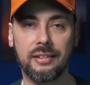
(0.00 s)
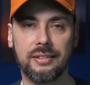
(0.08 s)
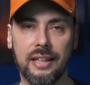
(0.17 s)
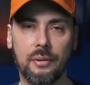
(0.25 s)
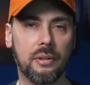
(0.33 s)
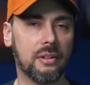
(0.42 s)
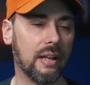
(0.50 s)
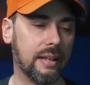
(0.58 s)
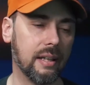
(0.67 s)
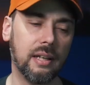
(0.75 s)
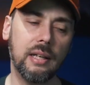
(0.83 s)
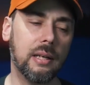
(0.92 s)
say with
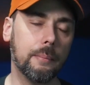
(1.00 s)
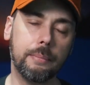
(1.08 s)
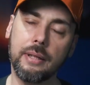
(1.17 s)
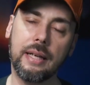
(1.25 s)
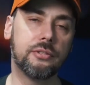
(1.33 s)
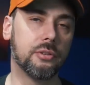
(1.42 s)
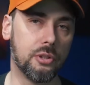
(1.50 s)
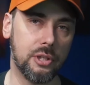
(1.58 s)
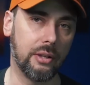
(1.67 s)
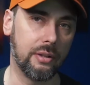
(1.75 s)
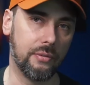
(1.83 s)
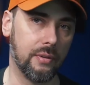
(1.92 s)
like Plex or
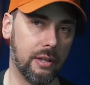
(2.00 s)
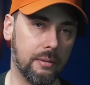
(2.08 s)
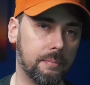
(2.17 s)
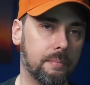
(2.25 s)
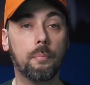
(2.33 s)
Jellyfin.